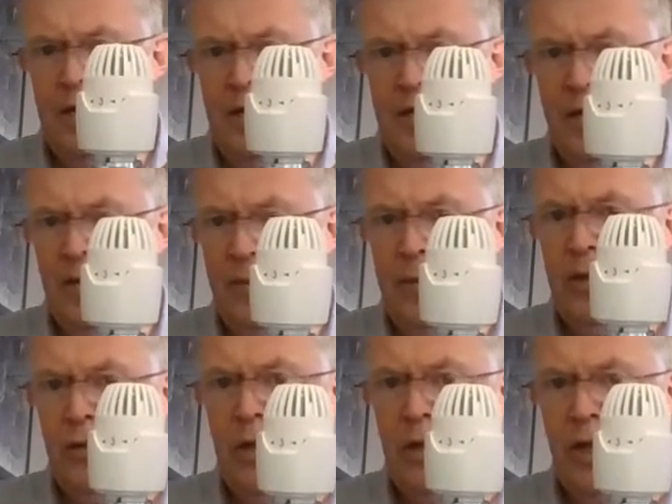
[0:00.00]
out, but
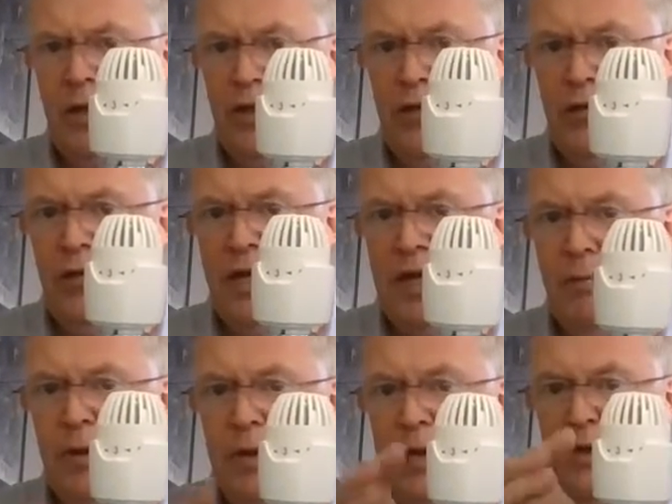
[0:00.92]
you can't straighten
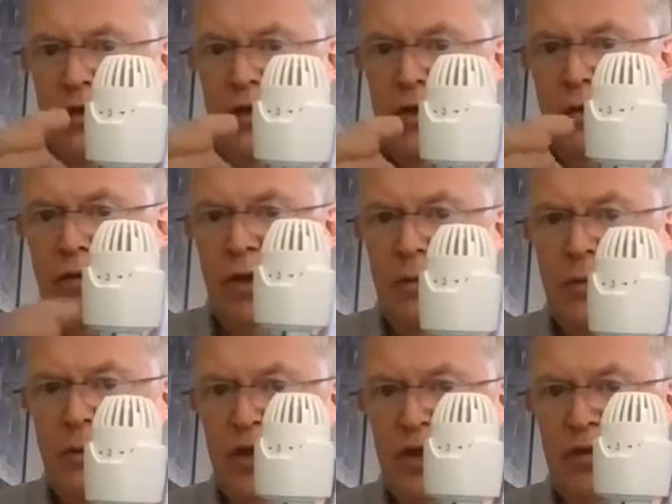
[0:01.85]
it because it's due to the
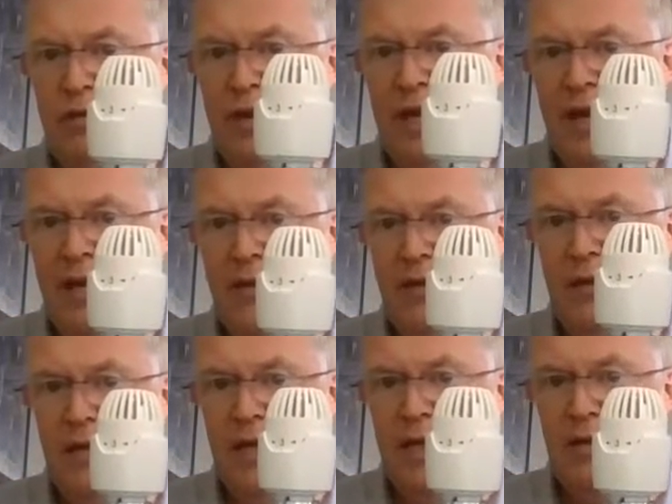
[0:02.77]
position of the hex
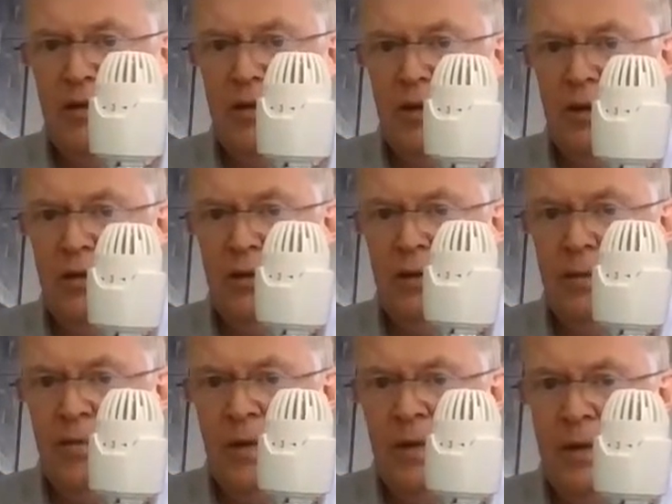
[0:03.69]
and the insert.
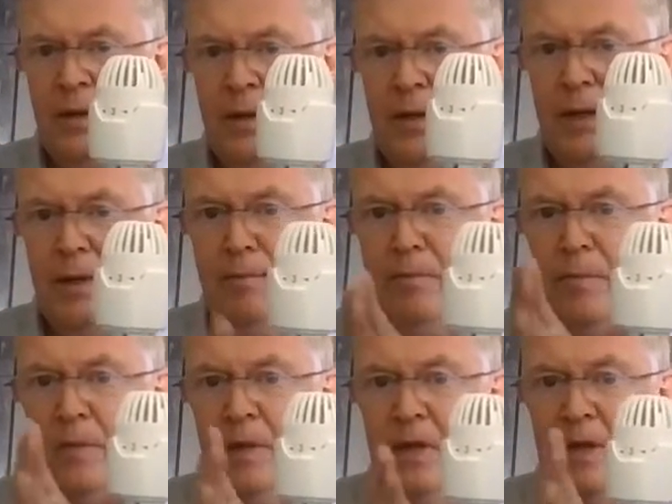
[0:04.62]

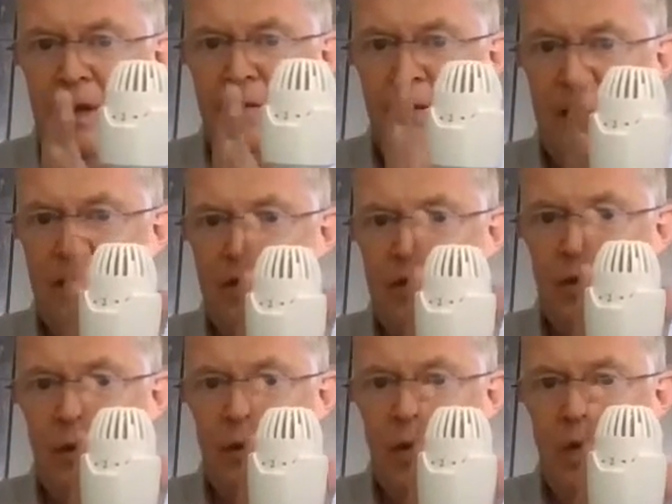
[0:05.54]
If that's
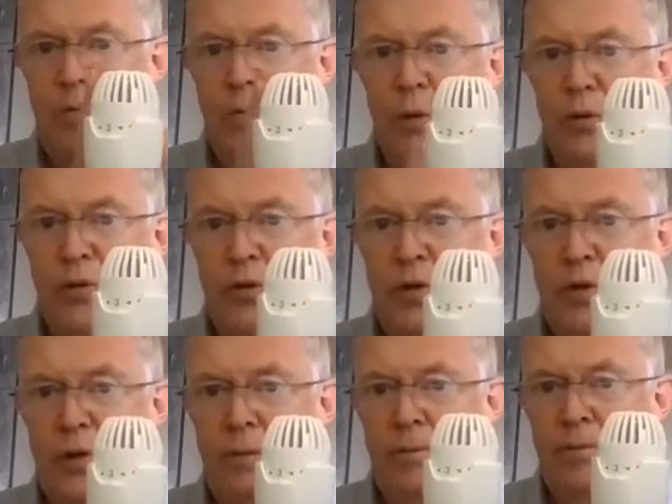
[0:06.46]
important to
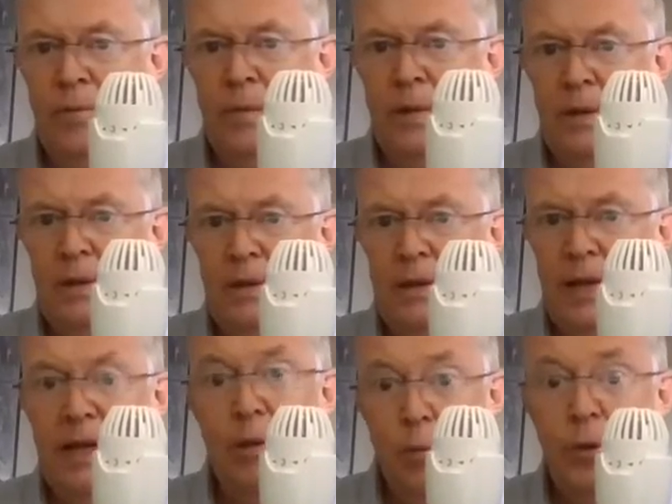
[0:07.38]
you,
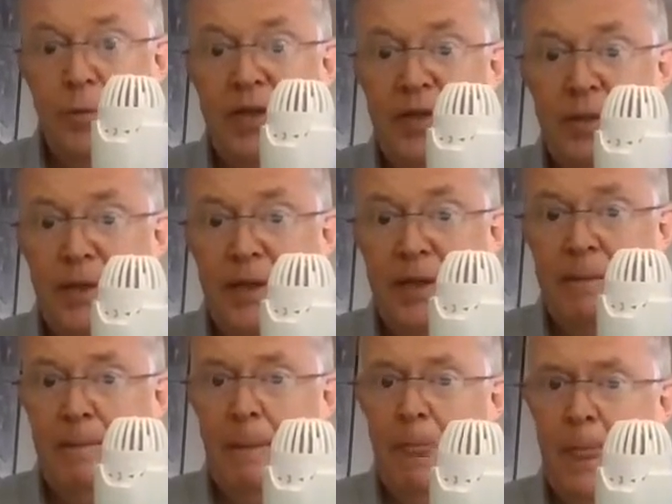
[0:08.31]
and it would be to me,